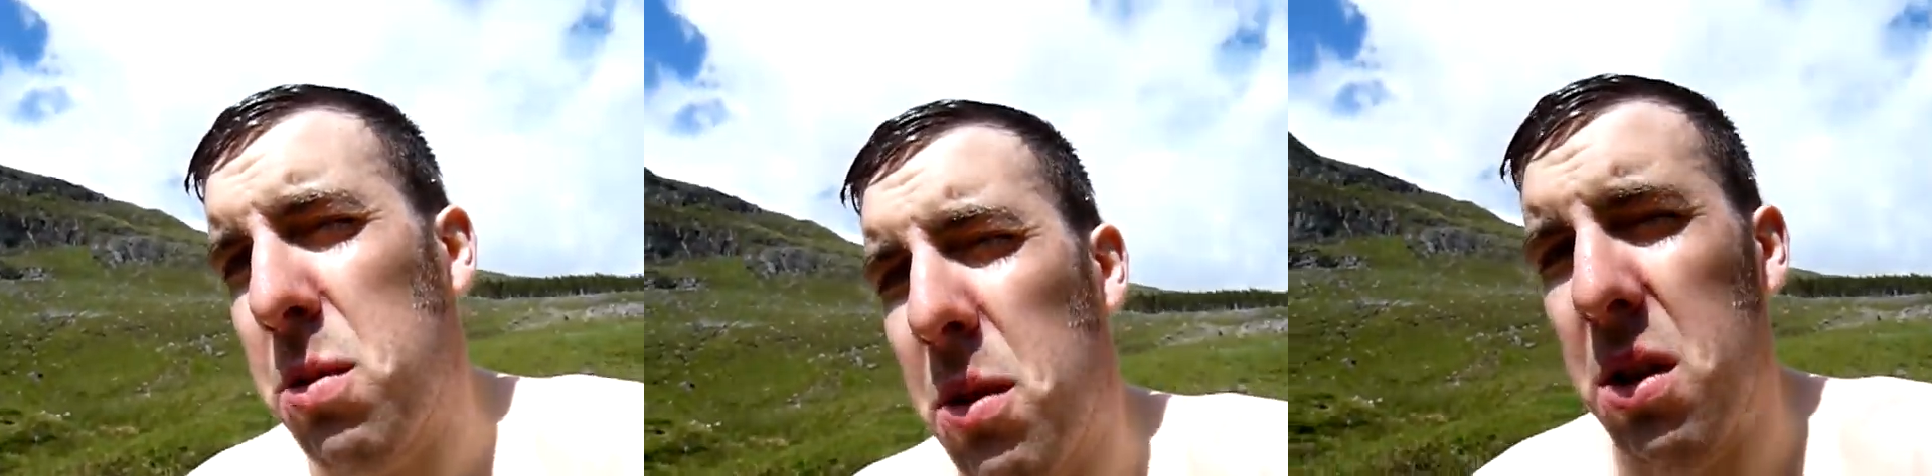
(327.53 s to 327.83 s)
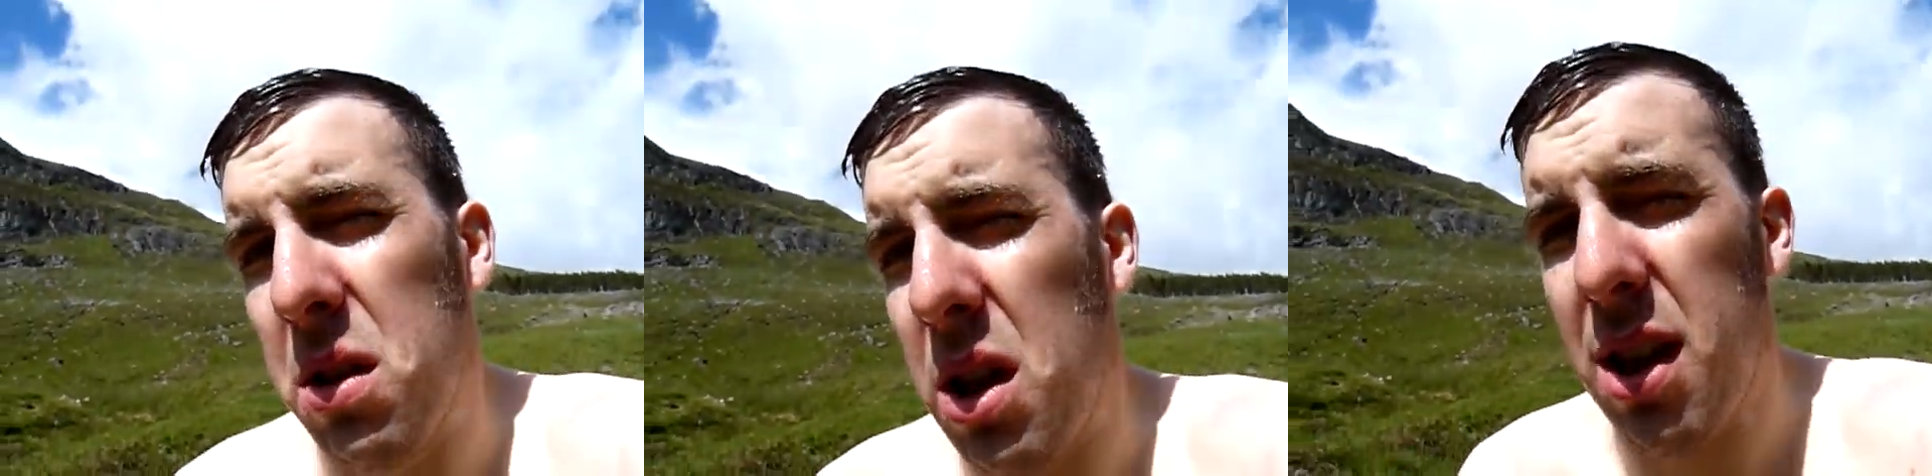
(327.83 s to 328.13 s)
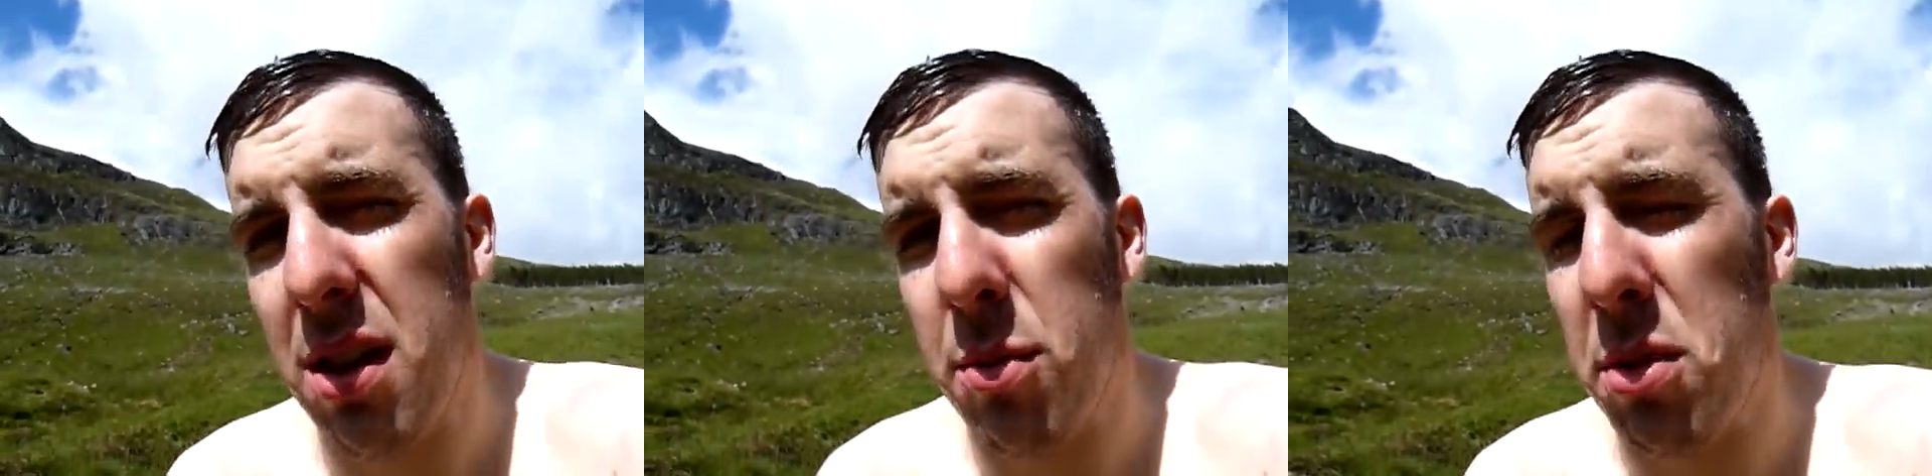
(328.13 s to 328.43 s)
but other than
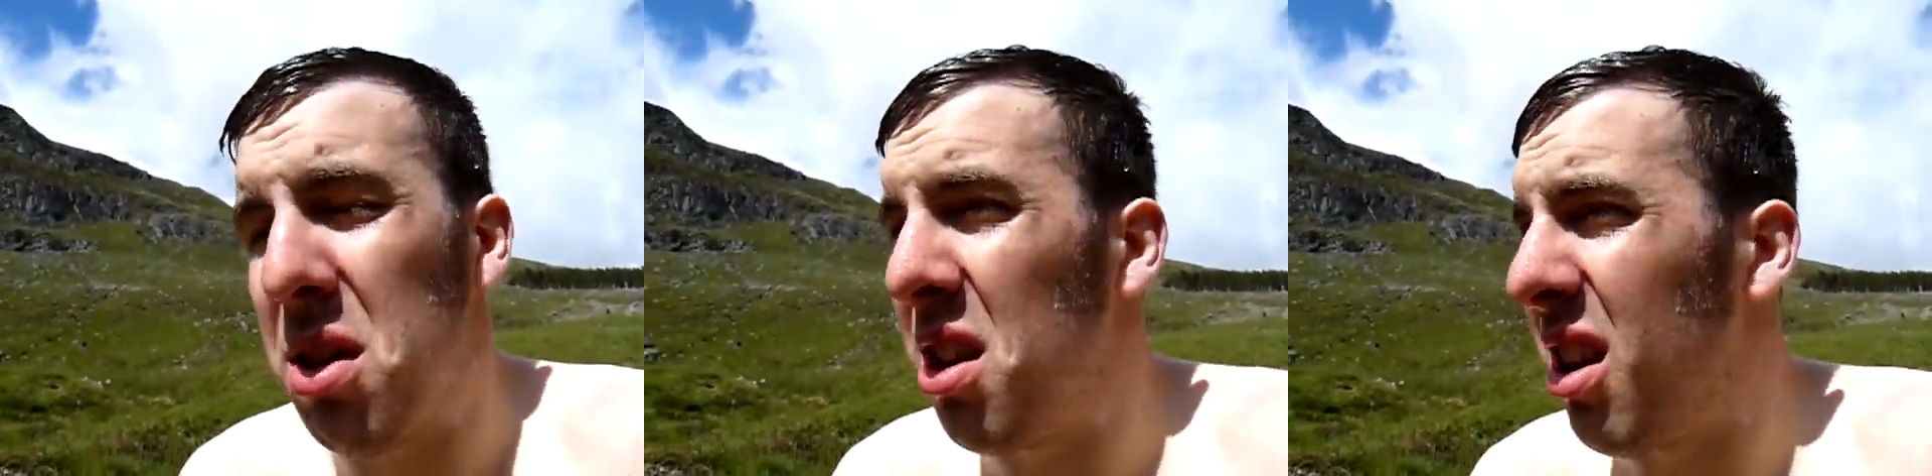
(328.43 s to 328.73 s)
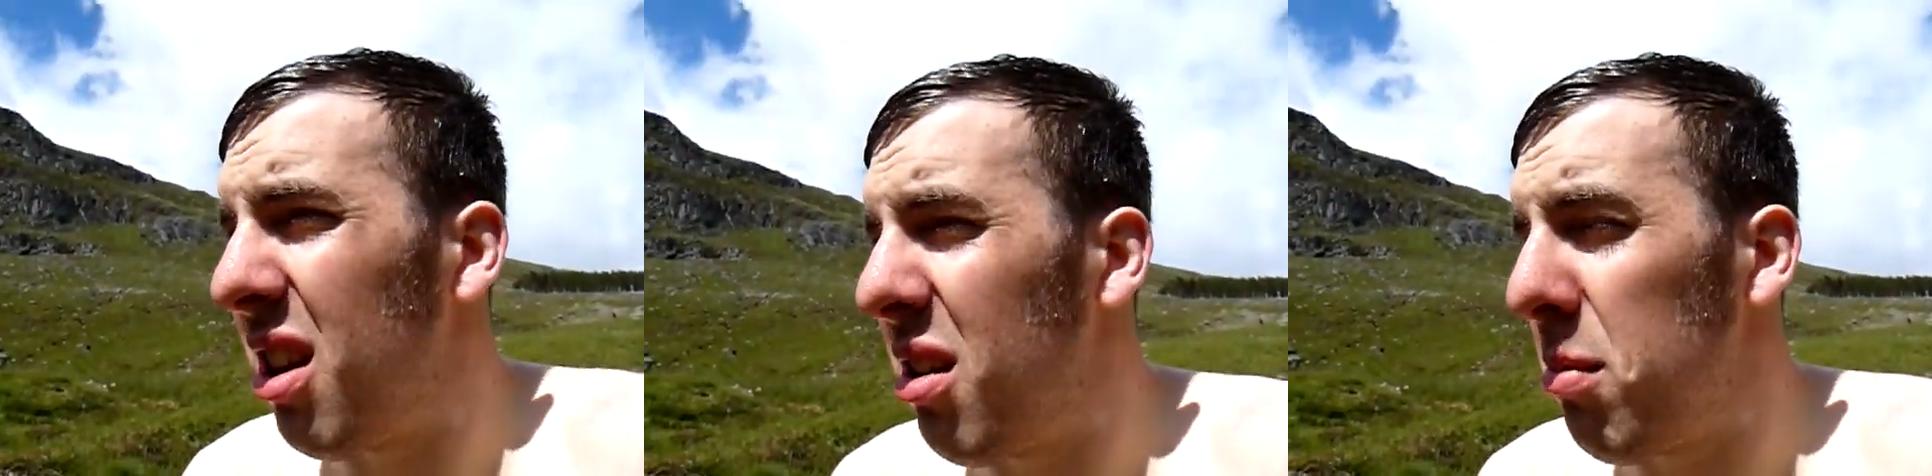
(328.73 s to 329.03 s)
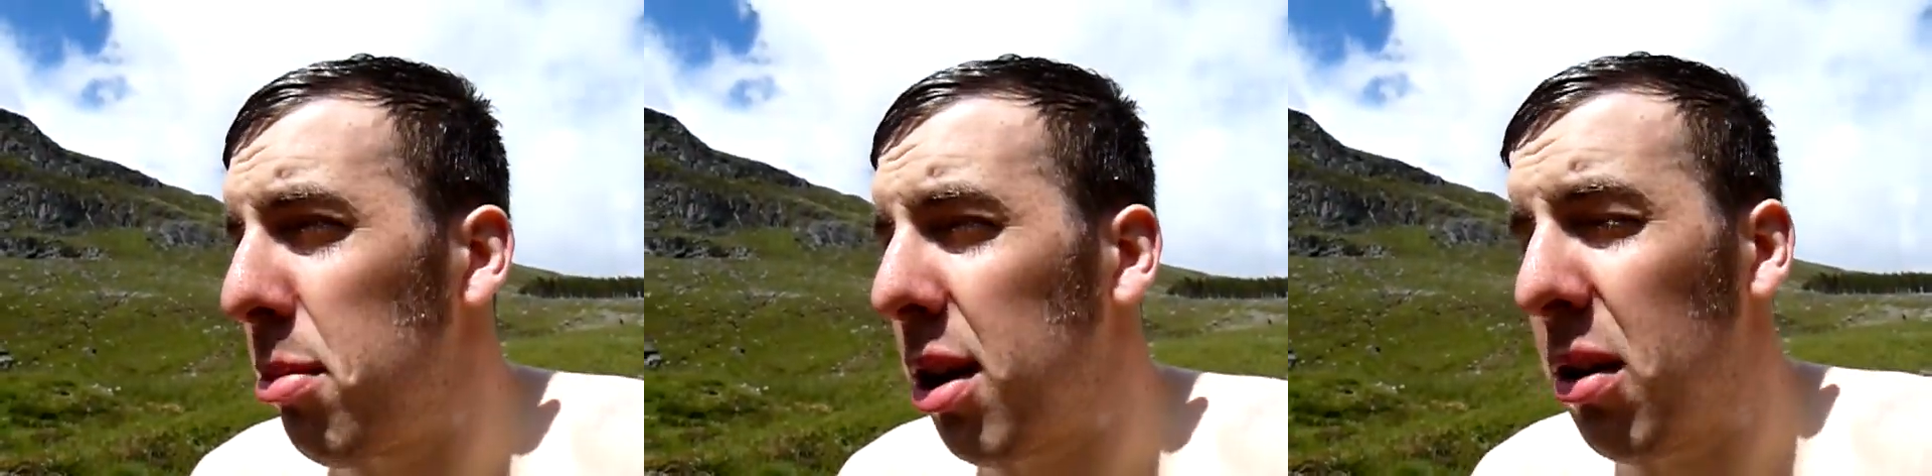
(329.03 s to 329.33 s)
that they've been
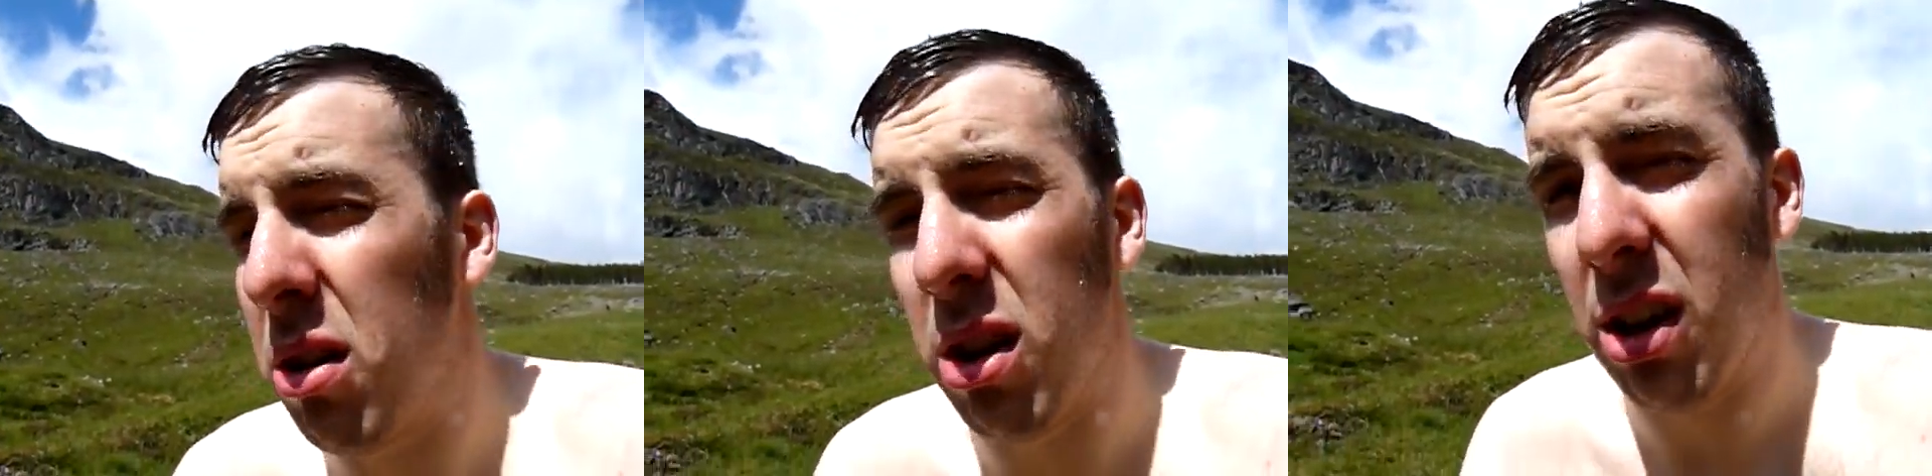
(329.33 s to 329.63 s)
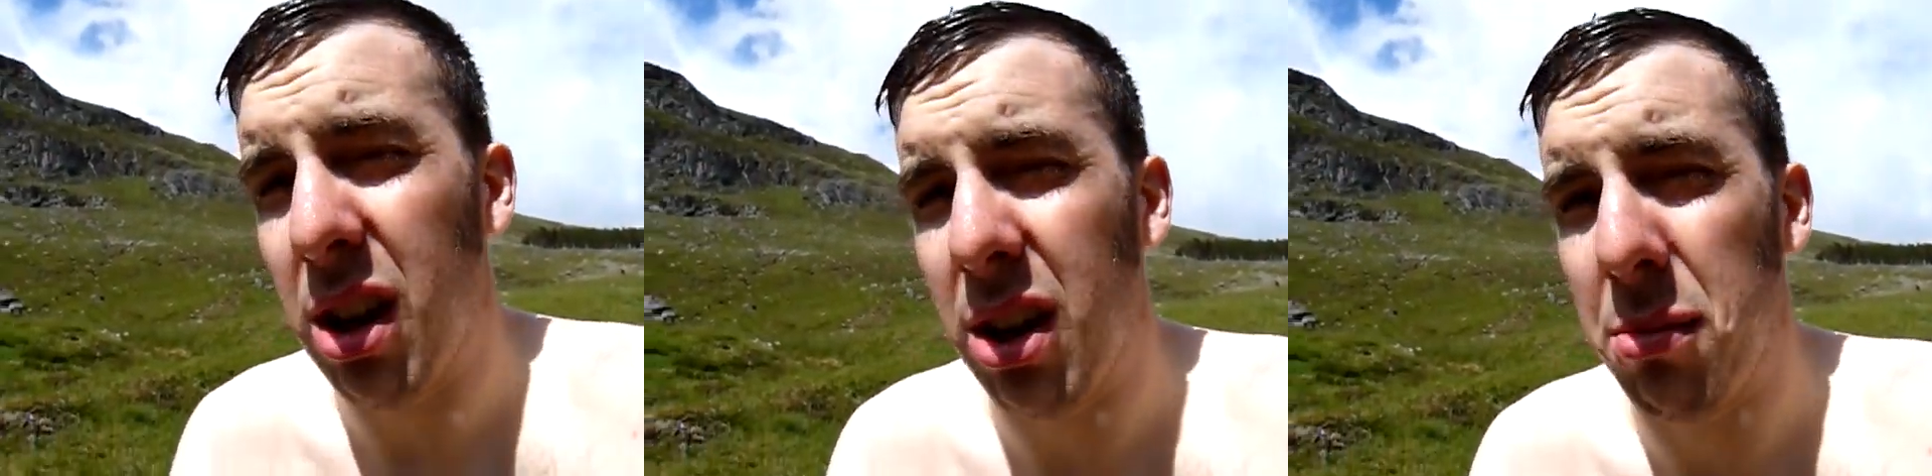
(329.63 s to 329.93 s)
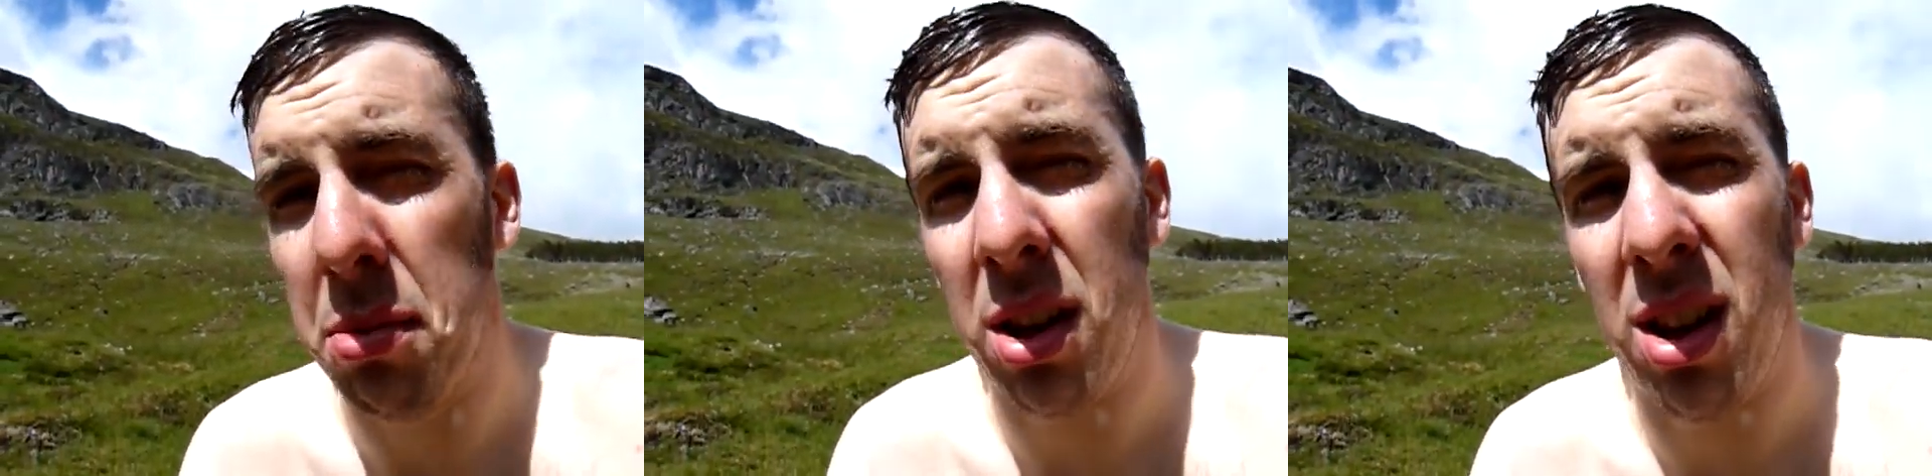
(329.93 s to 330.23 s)
bang on, can't
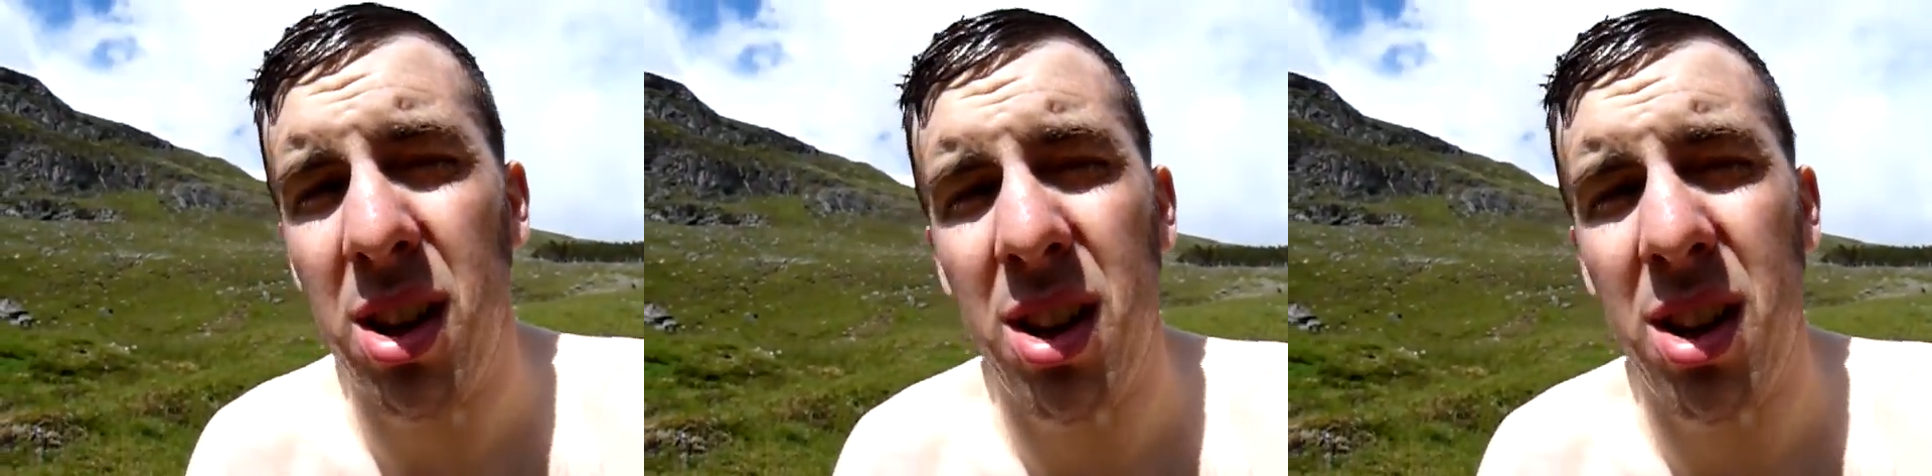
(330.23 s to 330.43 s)
complain.